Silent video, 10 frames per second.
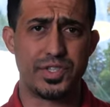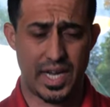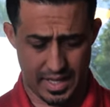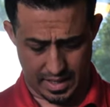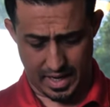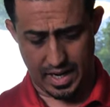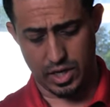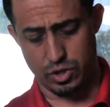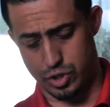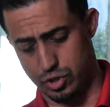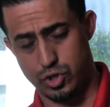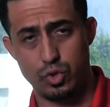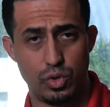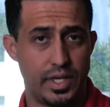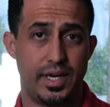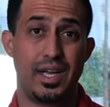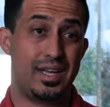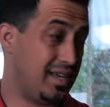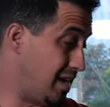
say that, hey, you should tool it.